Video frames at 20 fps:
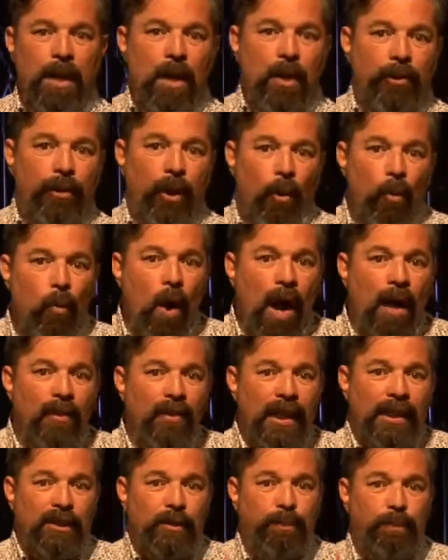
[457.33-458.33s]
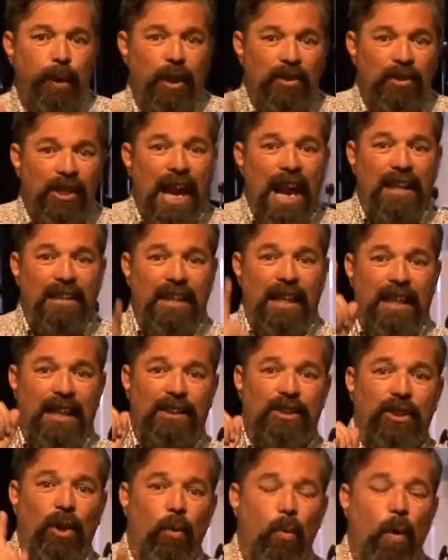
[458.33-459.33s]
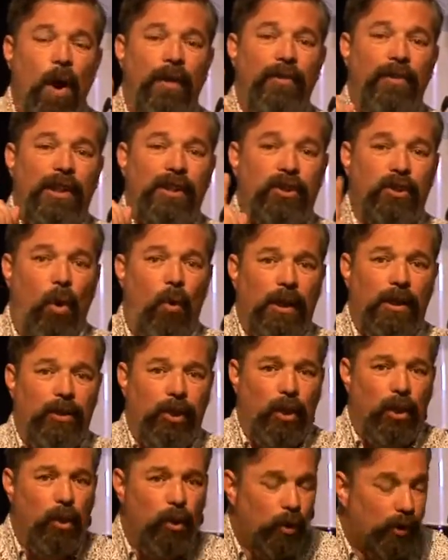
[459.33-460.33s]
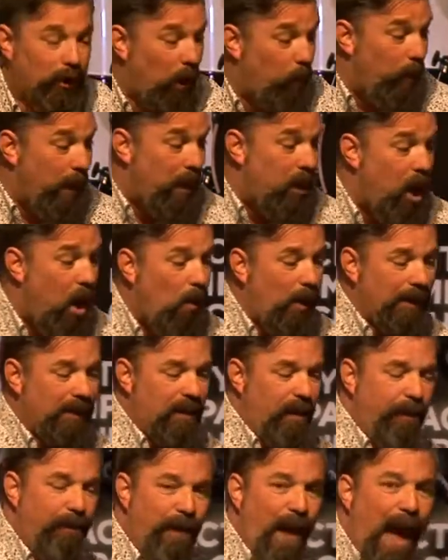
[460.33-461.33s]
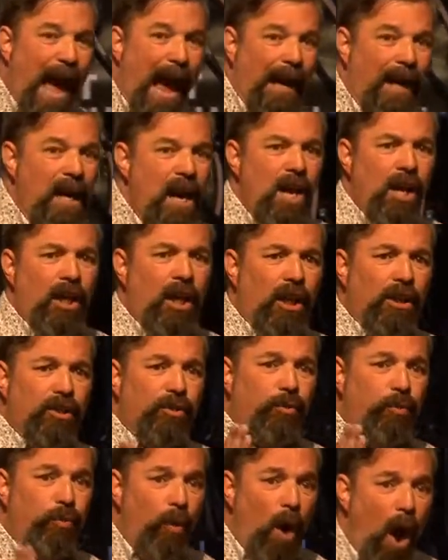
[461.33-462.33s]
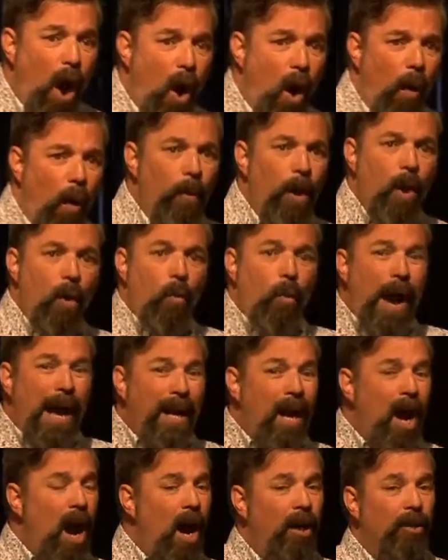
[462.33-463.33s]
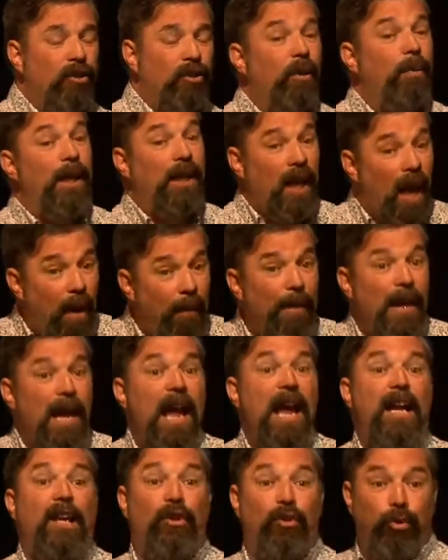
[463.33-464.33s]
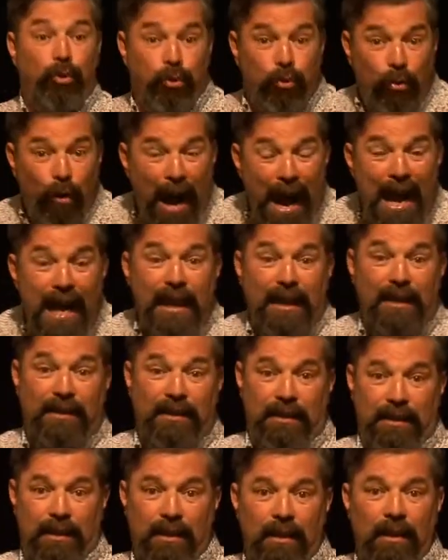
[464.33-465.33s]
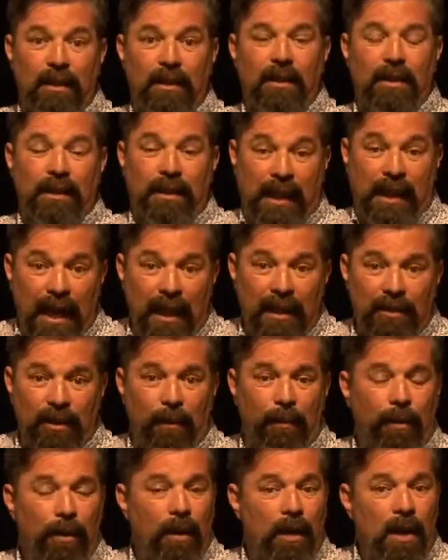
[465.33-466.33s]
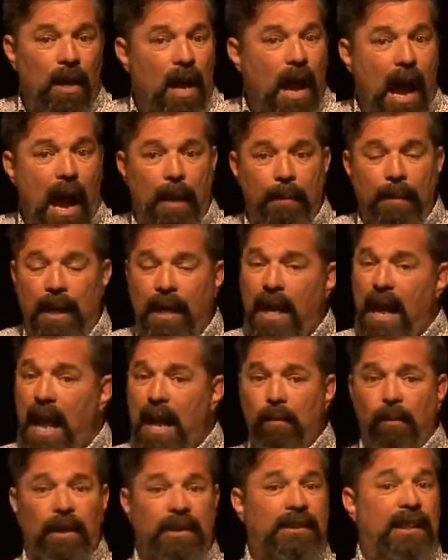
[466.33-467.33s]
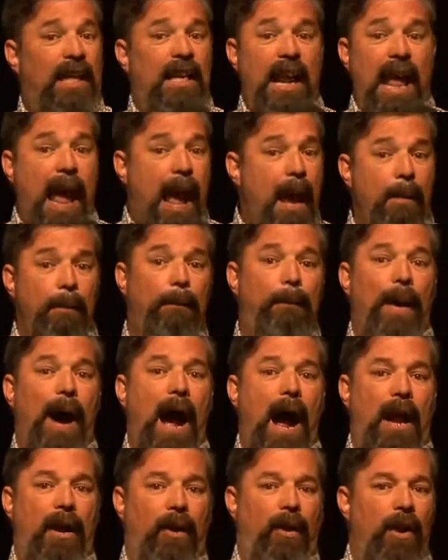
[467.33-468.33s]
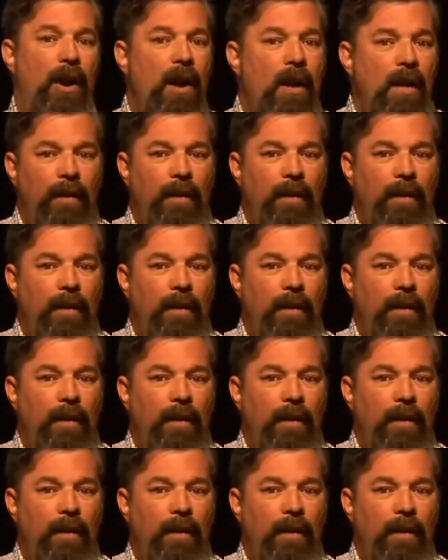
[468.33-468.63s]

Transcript: The one that's protecting is the one that's going to lose. And we know it's a fact because Rome went on to become a great kingdom. I mean, it was an empire.